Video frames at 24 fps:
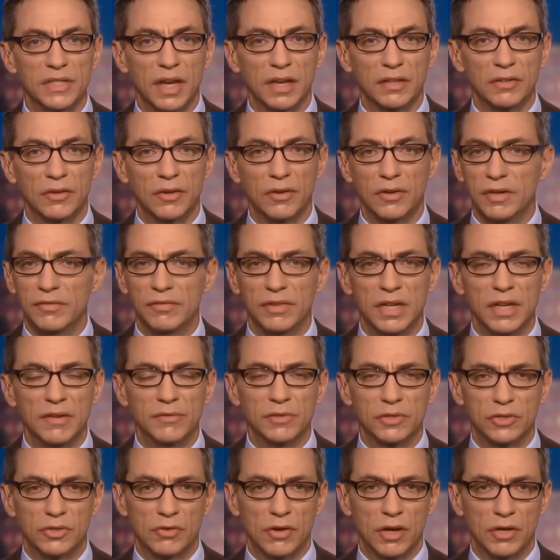right. sector or even
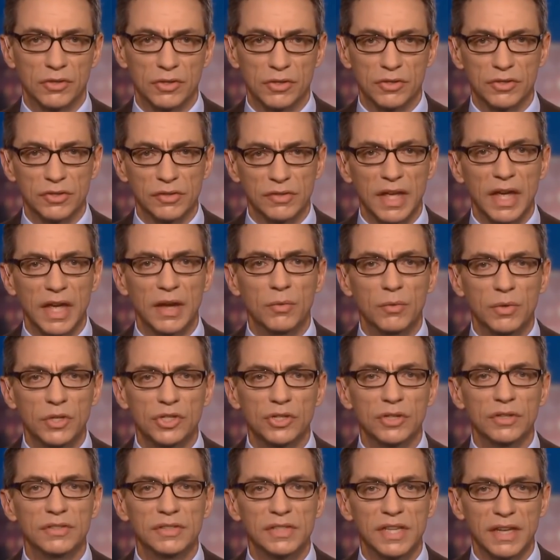infrastructure. So that we
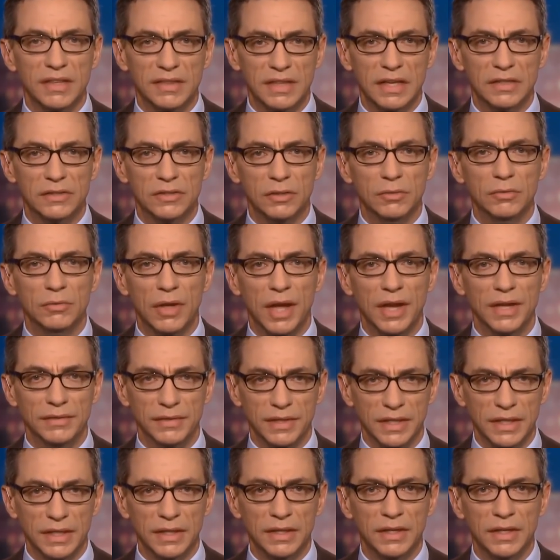shouldn't take that too
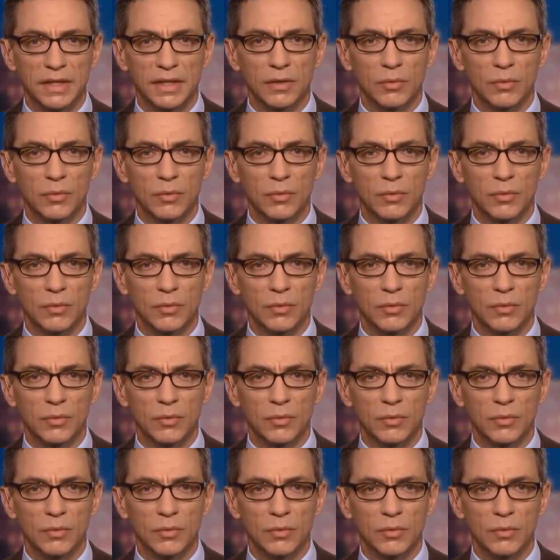lightly